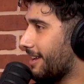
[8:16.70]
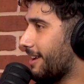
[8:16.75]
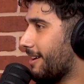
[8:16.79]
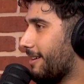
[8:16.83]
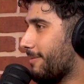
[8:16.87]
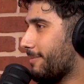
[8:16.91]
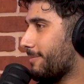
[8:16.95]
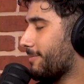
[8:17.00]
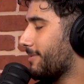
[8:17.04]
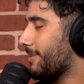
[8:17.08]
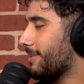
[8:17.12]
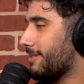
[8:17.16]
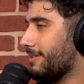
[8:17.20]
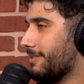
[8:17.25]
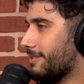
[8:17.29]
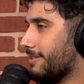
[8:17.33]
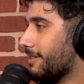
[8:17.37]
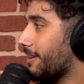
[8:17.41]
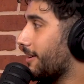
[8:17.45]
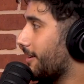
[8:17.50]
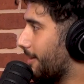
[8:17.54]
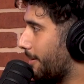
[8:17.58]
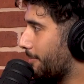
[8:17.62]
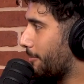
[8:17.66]
it.
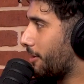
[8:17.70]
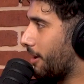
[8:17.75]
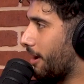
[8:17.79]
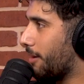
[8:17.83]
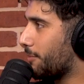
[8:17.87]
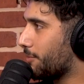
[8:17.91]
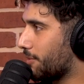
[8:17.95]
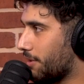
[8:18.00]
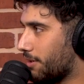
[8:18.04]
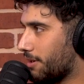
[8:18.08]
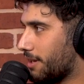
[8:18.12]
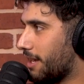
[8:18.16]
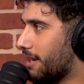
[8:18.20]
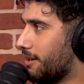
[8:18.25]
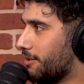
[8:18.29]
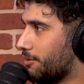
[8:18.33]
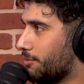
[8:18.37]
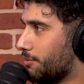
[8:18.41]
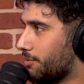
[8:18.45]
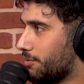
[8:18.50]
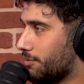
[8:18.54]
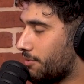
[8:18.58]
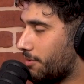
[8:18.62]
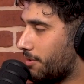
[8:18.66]
I was going to get
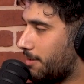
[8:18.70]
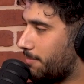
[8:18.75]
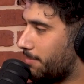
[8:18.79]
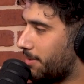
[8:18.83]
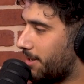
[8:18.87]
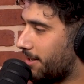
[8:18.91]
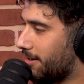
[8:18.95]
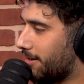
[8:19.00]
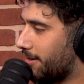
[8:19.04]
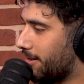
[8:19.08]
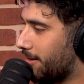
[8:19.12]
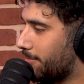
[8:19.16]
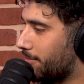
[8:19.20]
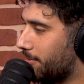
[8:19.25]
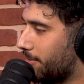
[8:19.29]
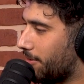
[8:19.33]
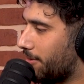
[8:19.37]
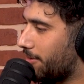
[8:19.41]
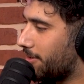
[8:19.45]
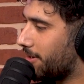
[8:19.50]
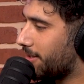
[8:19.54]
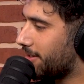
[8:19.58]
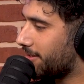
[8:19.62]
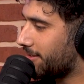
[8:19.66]
into a story, but I'm
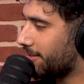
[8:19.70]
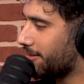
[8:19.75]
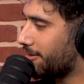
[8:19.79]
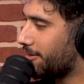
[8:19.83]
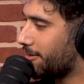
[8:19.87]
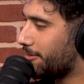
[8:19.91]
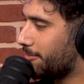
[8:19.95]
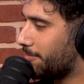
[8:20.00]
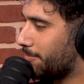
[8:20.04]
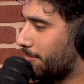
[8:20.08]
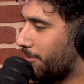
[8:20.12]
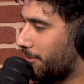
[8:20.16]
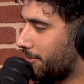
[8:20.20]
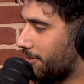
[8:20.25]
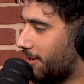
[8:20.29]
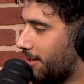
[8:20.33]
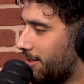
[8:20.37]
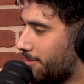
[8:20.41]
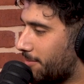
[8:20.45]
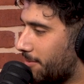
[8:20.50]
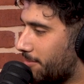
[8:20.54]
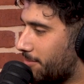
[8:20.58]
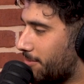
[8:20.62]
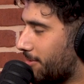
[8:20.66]
learning as I go
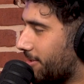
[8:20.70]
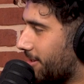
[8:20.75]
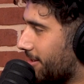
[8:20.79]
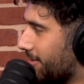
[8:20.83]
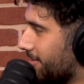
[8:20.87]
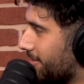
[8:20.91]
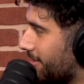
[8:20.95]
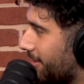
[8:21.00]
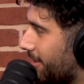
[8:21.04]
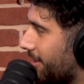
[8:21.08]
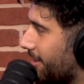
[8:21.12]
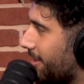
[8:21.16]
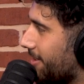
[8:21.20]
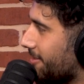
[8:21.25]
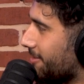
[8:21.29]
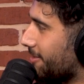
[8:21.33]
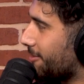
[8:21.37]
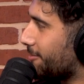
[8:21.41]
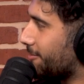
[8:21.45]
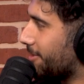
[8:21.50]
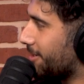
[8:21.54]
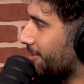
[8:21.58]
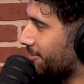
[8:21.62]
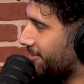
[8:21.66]
podcast by podcast. I ask
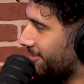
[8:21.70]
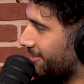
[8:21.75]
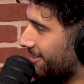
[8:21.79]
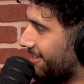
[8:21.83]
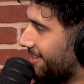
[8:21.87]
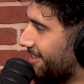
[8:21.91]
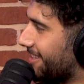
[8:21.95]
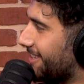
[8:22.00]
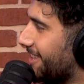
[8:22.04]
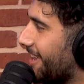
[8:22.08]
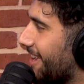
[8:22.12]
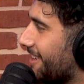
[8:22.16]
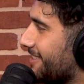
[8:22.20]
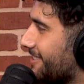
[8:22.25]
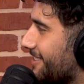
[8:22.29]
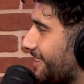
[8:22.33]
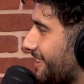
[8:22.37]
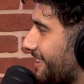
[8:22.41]
a question, guest